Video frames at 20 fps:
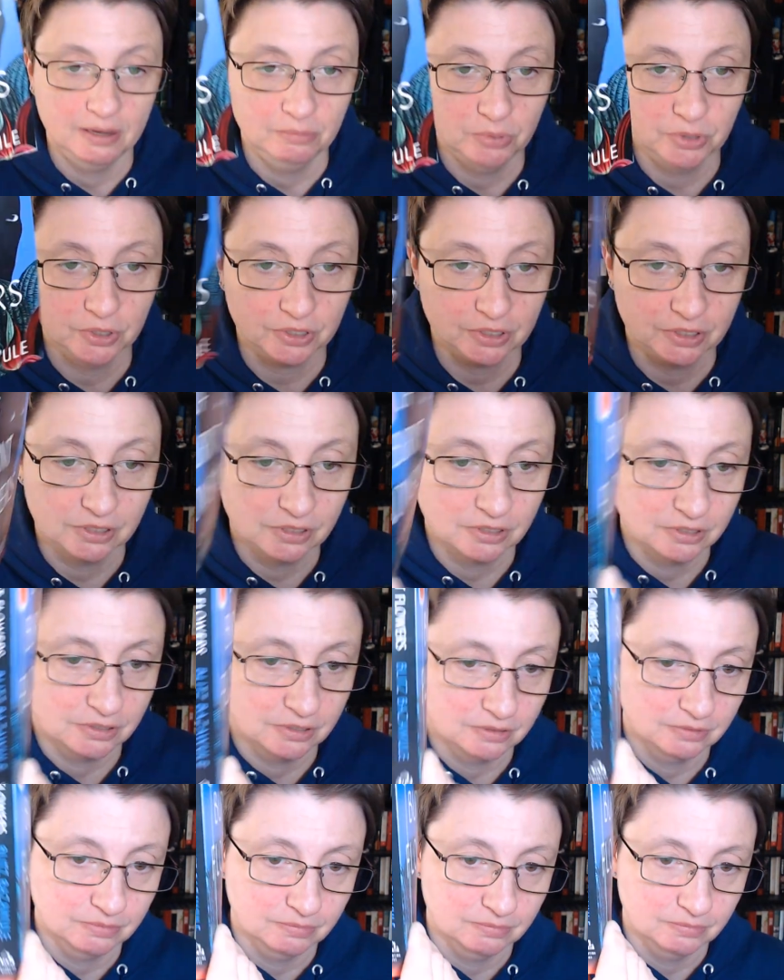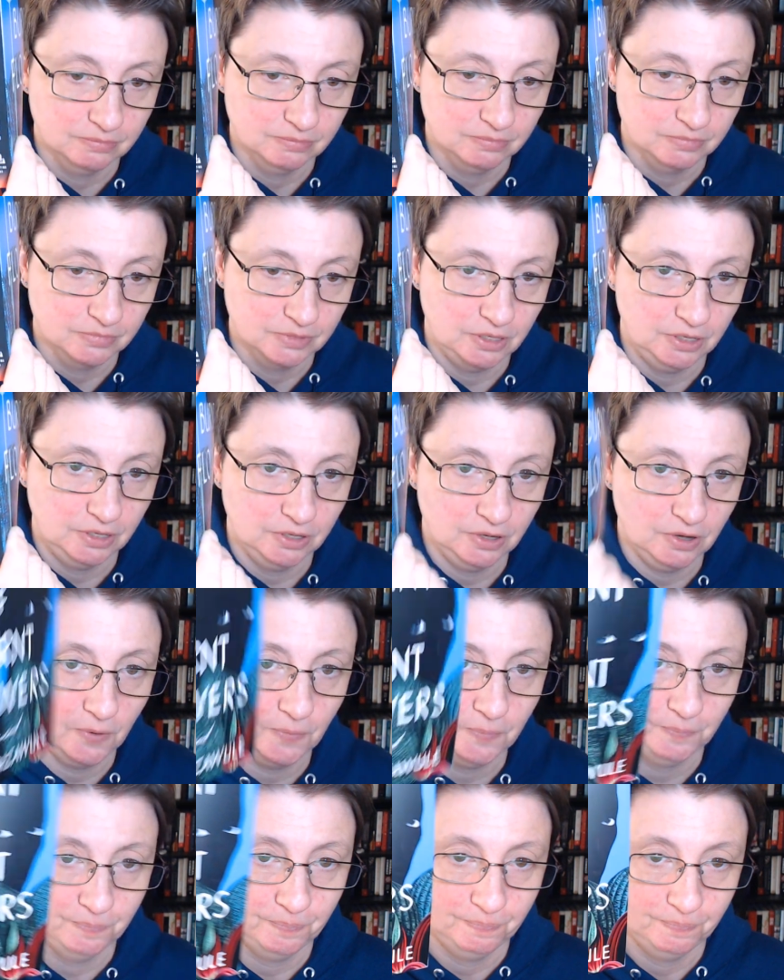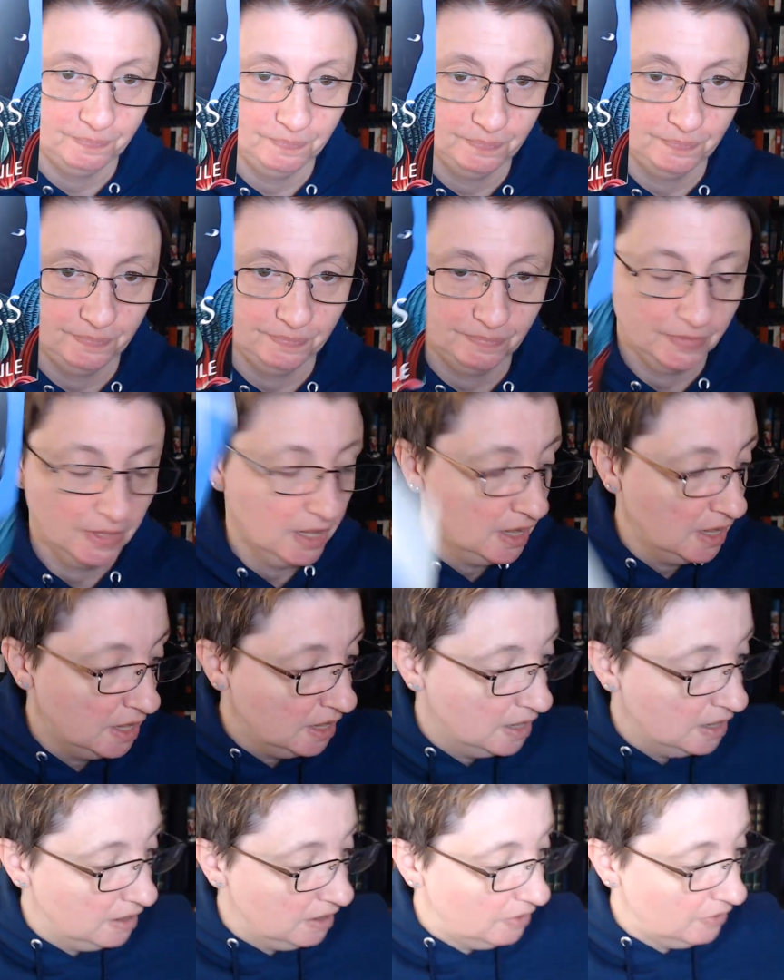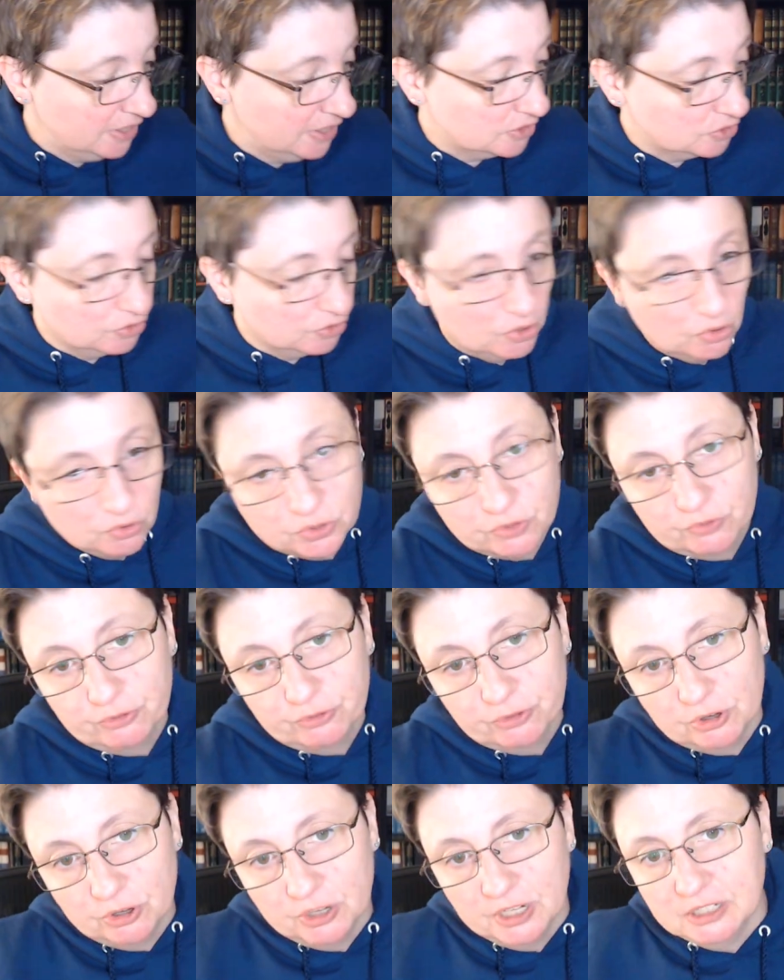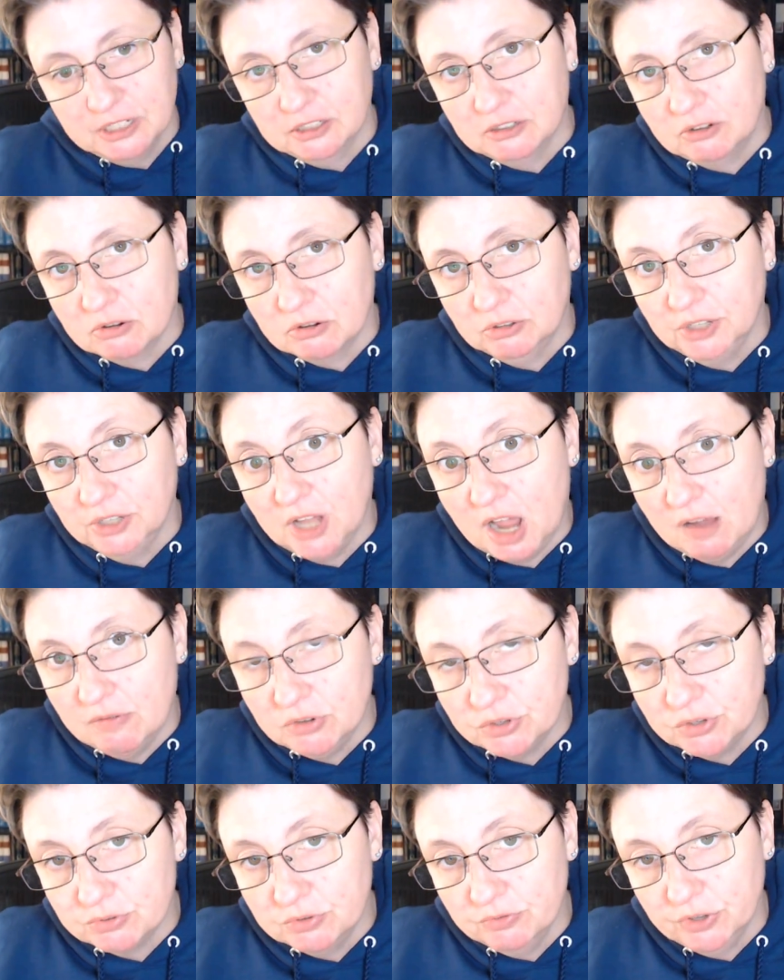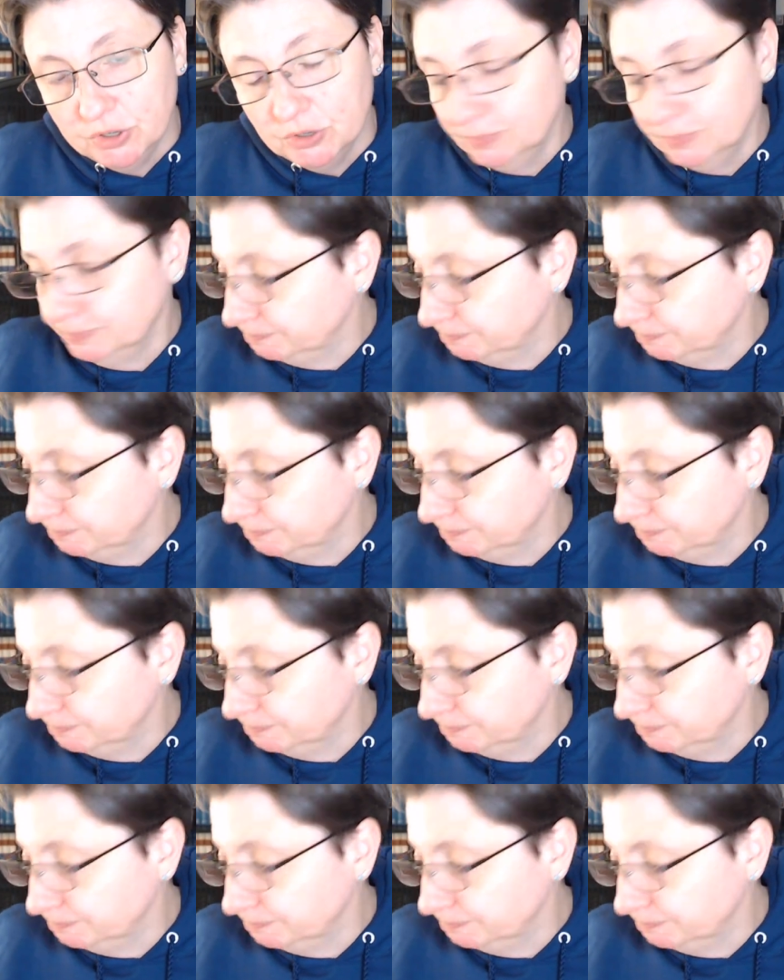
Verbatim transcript: Books. There you go. All right, so those are for historical novels review.